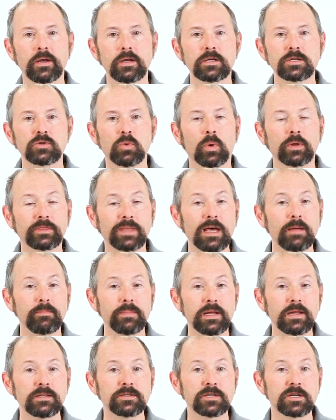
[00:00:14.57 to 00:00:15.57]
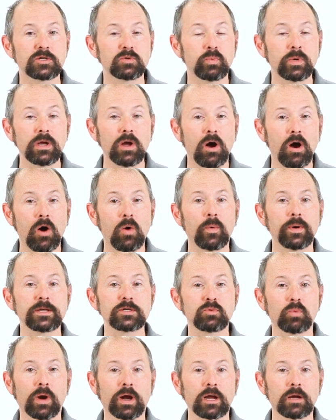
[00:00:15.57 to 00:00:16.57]
So what that means is we
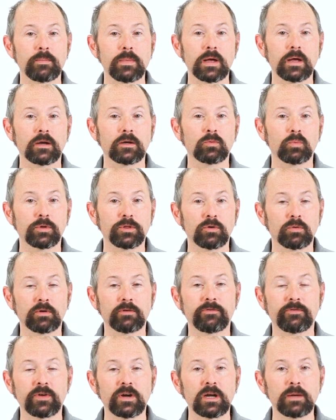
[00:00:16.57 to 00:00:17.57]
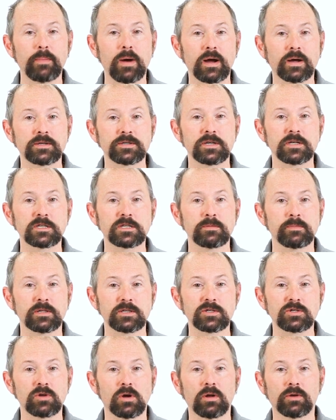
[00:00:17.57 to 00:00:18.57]
always recommend with your InfinityBox system
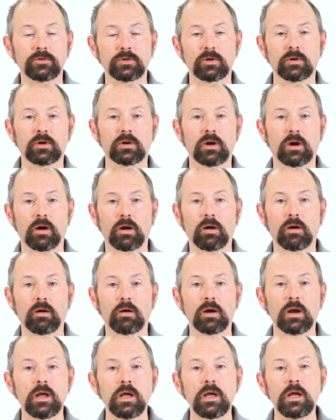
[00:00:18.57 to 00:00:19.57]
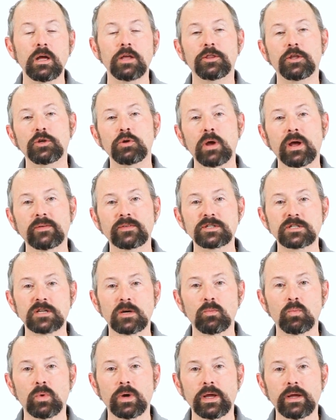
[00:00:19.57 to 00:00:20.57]
installed in your car that you have
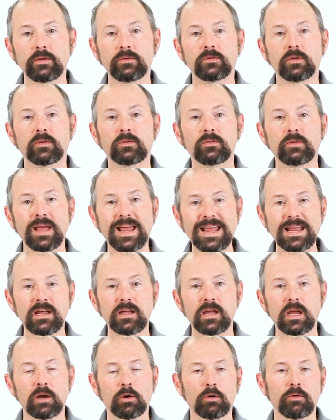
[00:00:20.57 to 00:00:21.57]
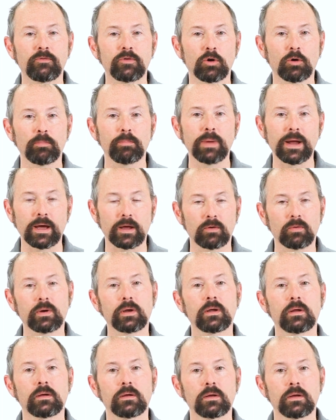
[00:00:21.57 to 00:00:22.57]
some way to take care of your
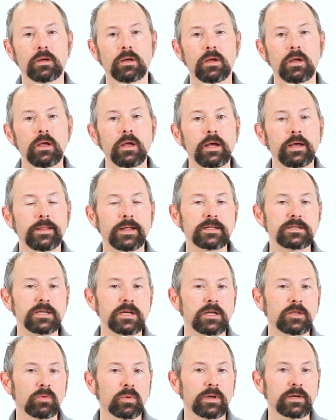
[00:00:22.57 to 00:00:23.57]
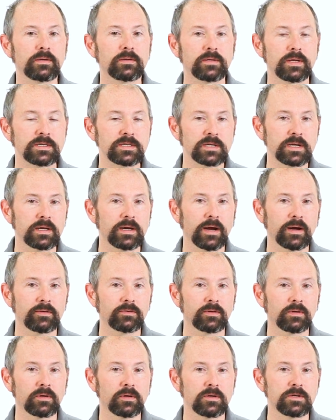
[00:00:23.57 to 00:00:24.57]
battery. And that's either a
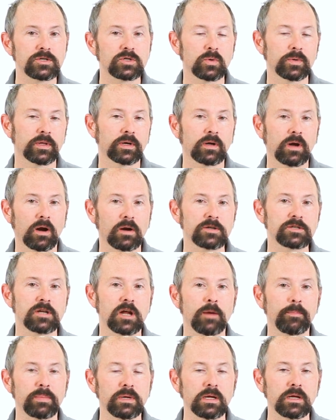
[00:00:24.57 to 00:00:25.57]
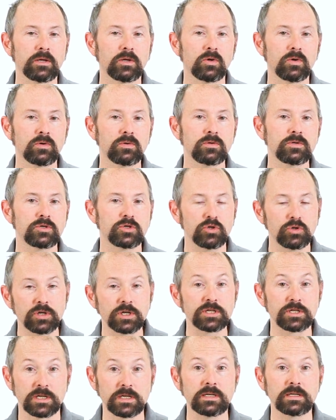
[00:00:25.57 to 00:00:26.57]
disconnect, so when the car's not being used, you
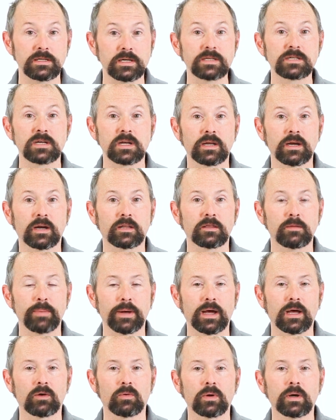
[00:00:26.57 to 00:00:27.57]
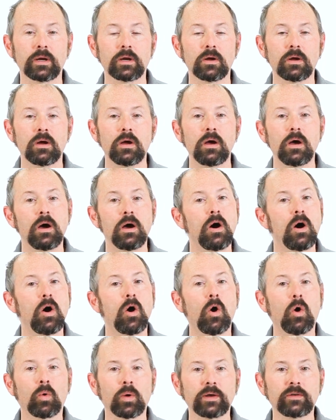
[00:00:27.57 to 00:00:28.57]
just can disconnect the battery,
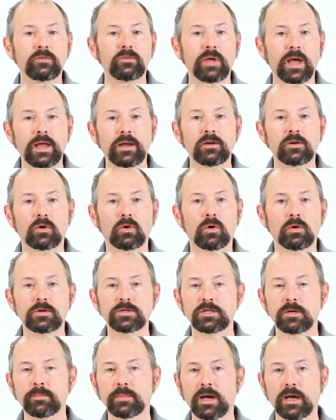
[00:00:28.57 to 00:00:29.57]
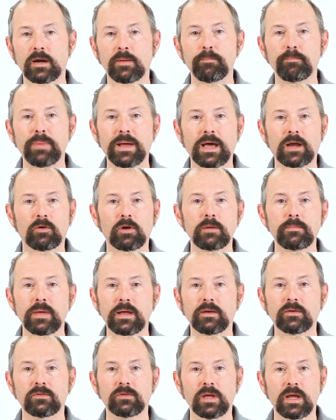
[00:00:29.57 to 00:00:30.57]
or a tender or some kind of battery
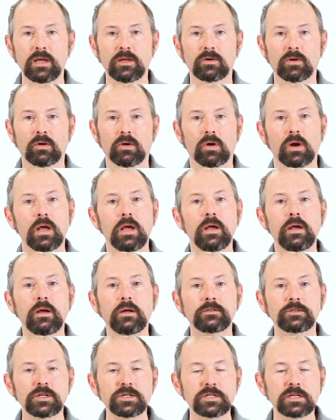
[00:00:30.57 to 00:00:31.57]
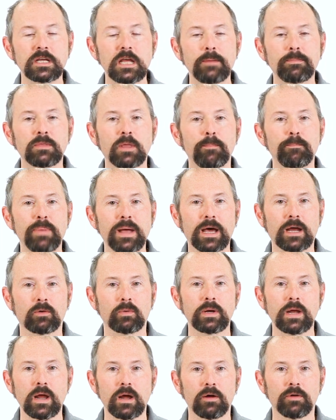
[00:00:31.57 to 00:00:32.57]
maintainer just to keep the
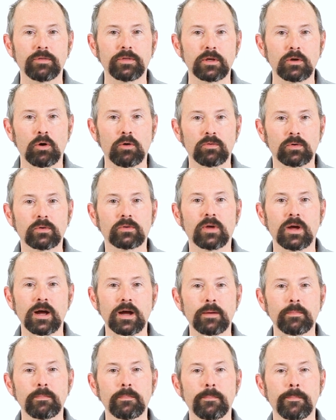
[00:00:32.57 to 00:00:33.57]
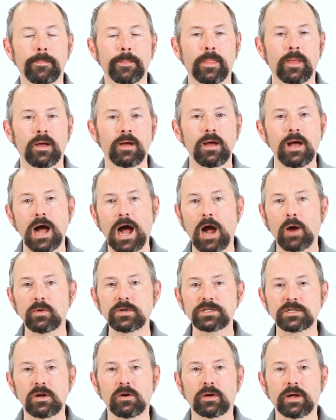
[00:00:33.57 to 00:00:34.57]
battery healthy over time. I
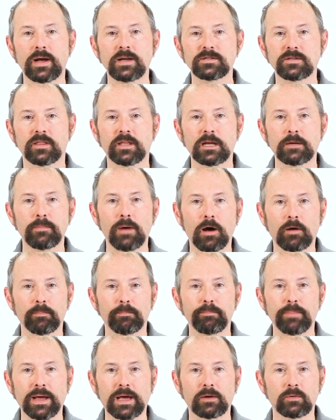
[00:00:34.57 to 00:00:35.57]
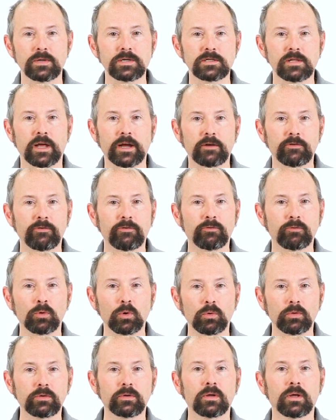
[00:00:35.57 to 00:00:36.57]
always tell guys to think about batteries like
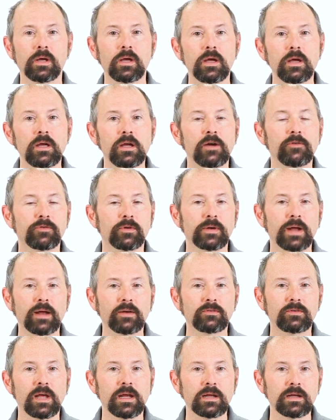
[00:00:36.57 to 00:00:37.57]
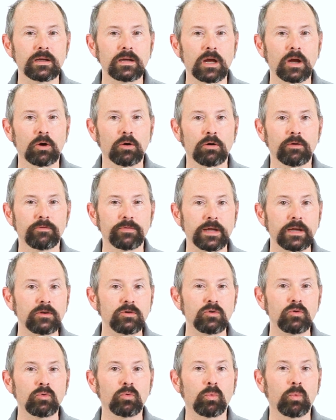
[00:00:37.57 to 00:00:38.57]
fruit. If they're not taken care of, they
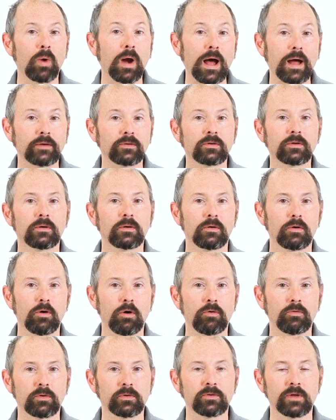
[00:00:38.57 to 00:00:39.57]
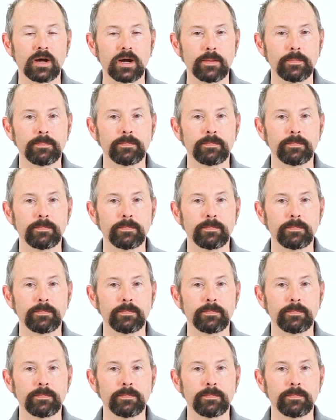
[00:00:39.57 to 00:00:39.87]
do rot over time.